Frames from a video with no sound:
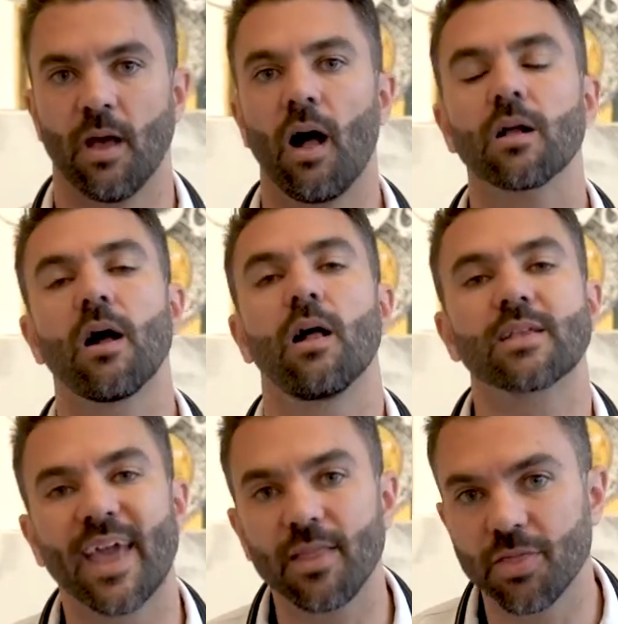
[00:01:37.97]
Alcohol
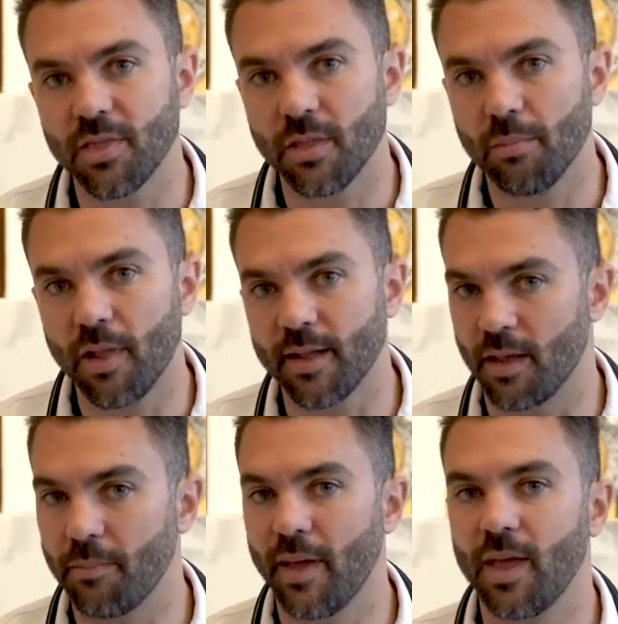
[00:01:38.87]
can thin the blood
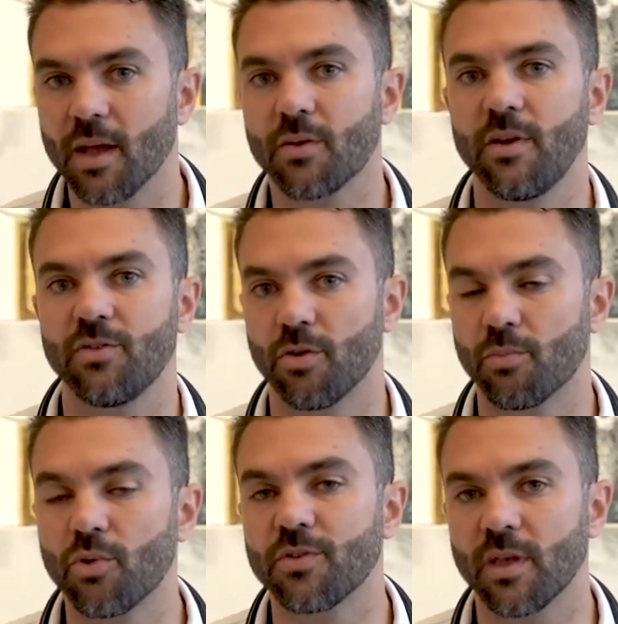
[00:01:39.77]
and may increase your
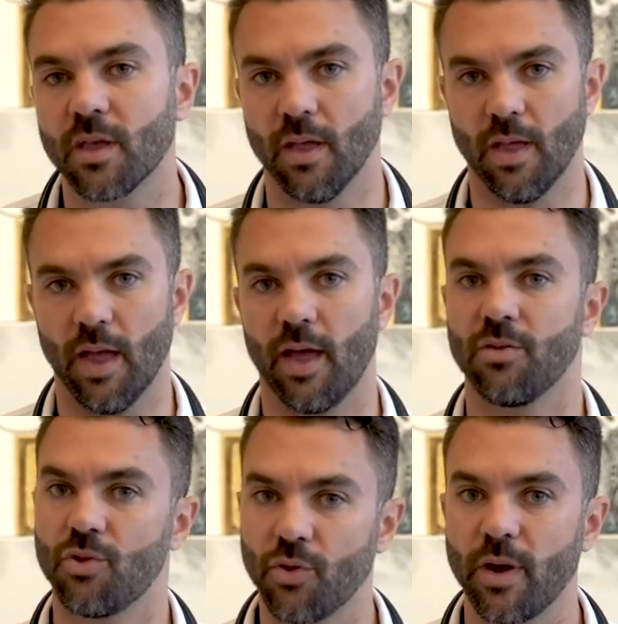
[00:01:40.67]
bruising uh,
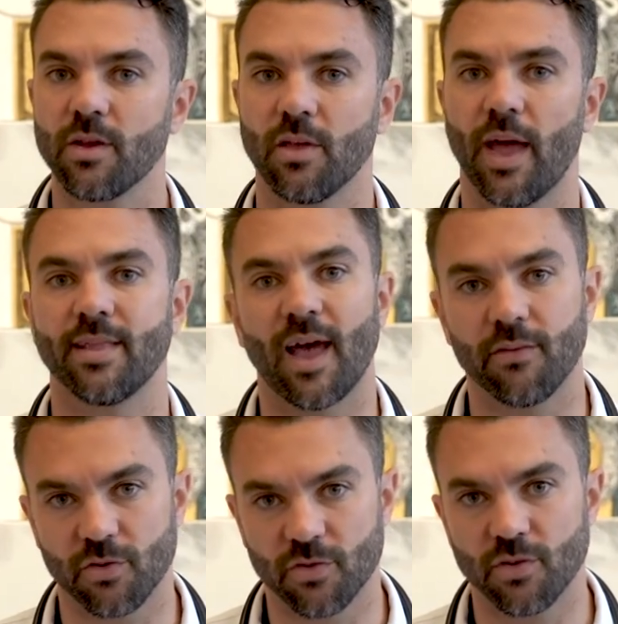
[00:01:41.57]
during and
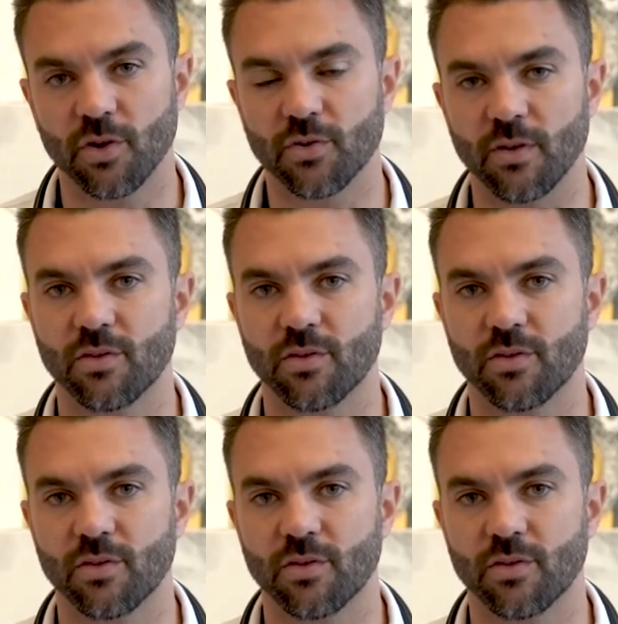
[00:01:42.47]
after surgery.